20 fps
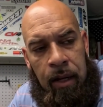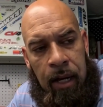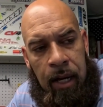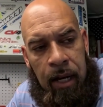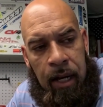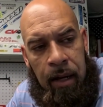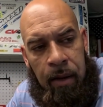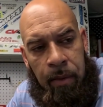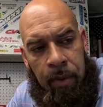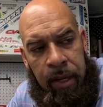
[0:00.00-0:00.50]

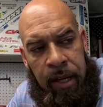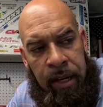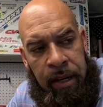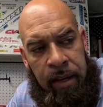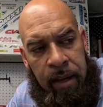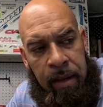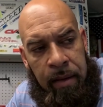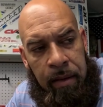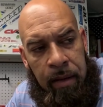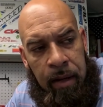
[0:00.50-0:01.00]
We're getting
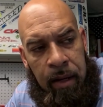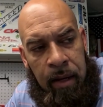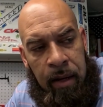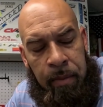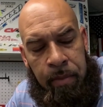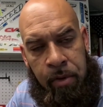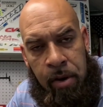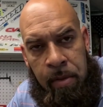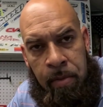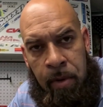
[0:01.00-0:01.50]
it
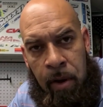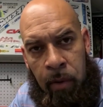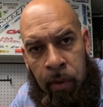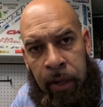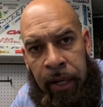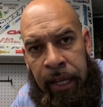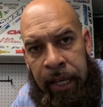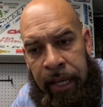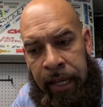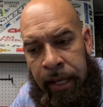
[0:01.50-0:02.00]

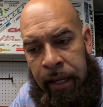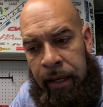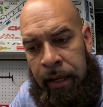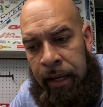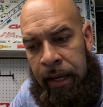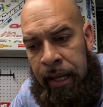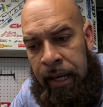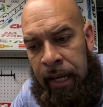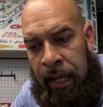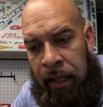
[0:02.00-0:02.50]
pre-broken in, and
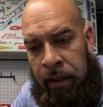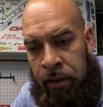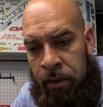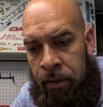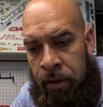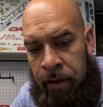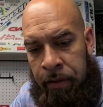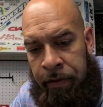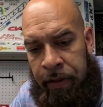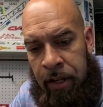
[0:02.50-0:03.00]
then I'll do
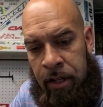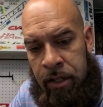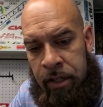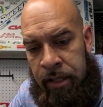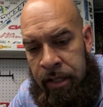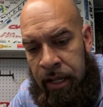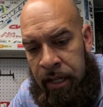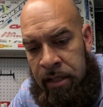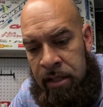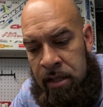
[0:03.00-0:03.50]
the finishing
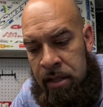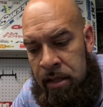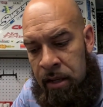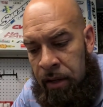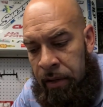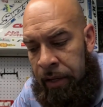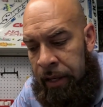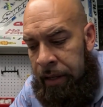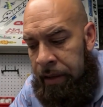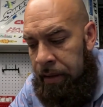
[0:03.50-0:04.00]
touches
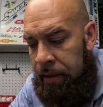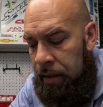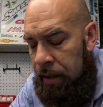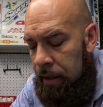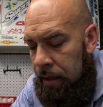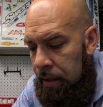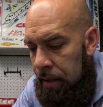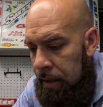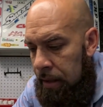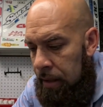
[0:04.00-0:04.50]
on it
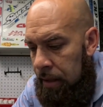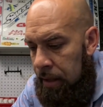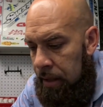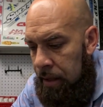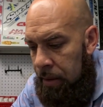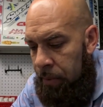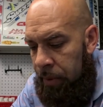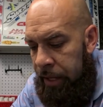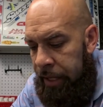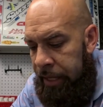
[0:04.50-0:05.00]

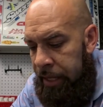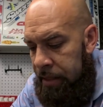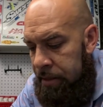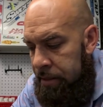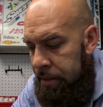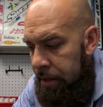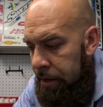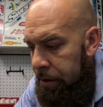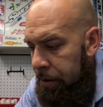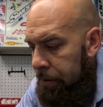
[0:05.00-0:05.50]
when it gets
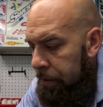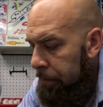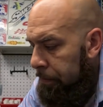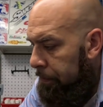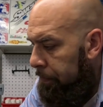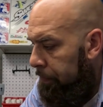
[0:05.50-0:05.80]
here.